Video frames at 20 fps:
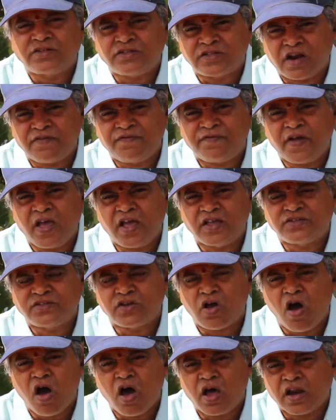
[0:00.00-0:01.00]
surface
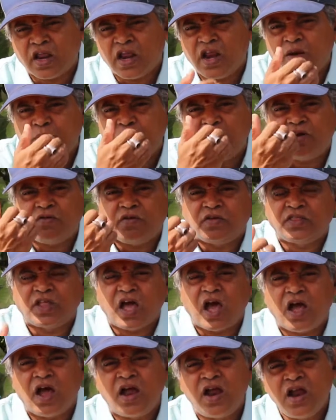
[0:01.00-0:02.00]
or in between
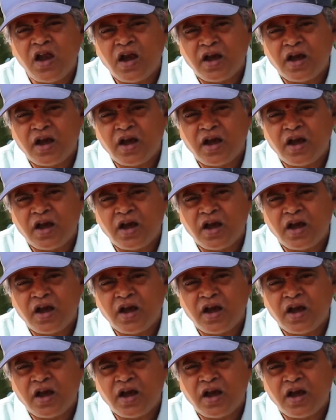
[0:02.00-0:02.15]
the